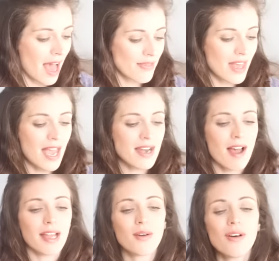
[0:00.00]
And then
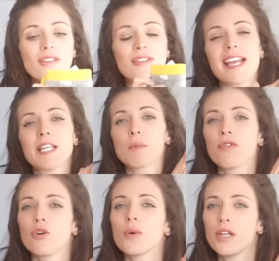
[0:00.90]
I got these
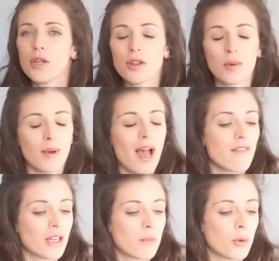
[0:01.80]
before we knew that we were
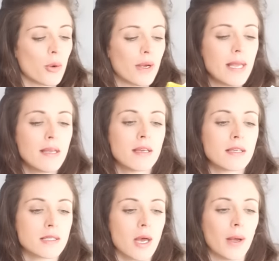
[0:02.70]
having a boy.
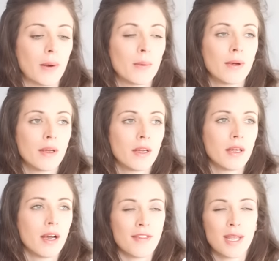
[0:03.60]
So I
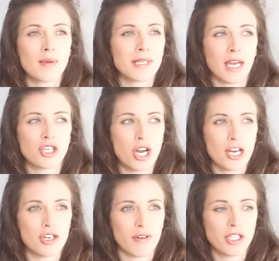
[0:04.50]
think it was like
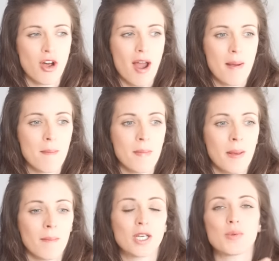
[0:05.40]
January time
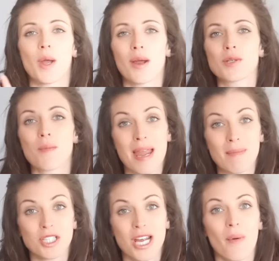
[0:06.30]
because we're going to a
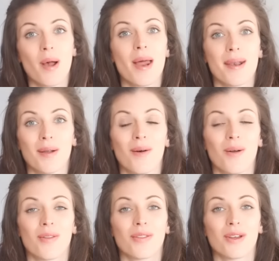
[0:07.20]
baby shower and I
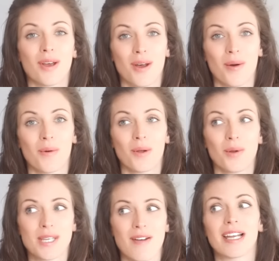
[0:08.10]
got the girl who
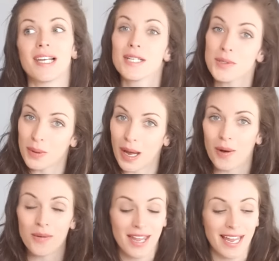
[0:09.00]
was having a little
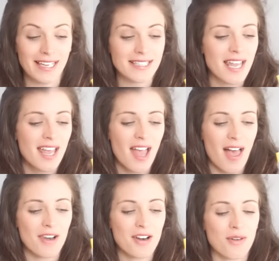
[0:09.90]
girl these.
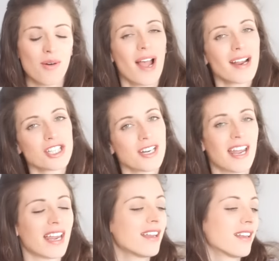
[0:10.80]
And then I thought,
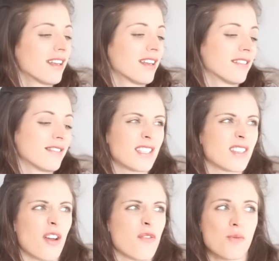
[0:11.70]
actually, these
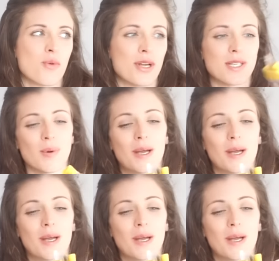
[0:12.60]
could go for a boy as